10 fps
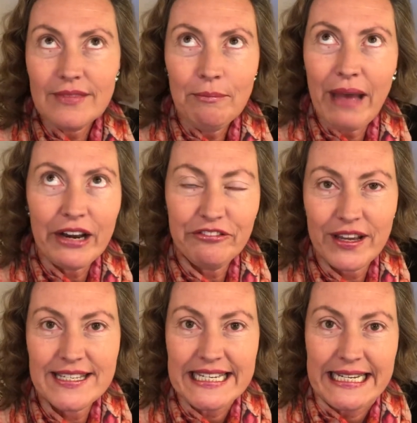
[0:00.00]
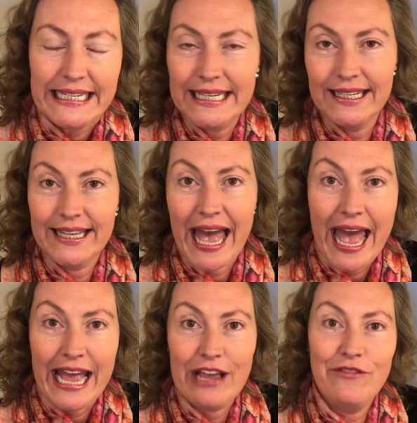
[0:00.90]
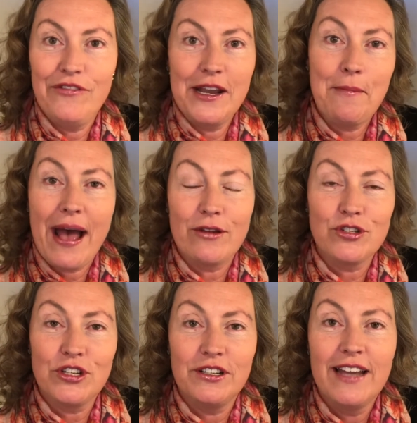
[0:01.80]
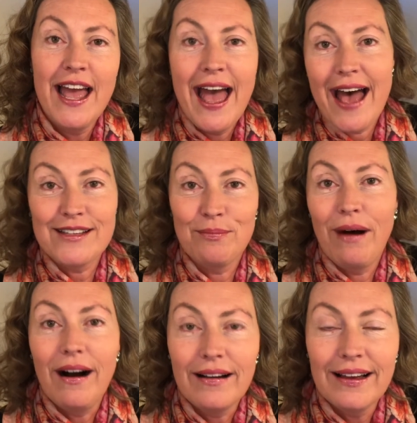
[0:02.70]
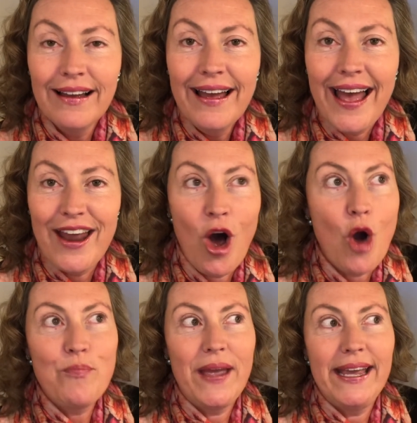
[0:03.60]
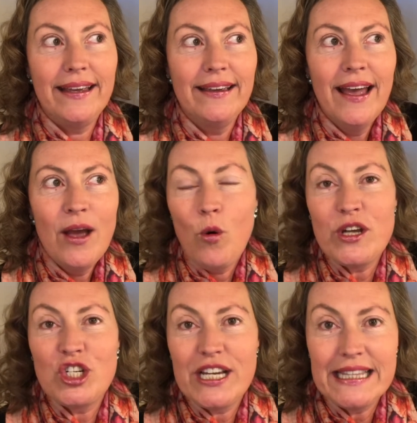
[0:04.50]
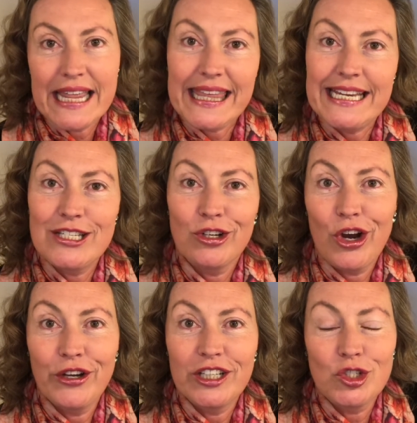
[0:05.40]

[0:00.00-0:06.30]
manifesting in a cave, in a mountain as a monk and hoping, wishing that things are going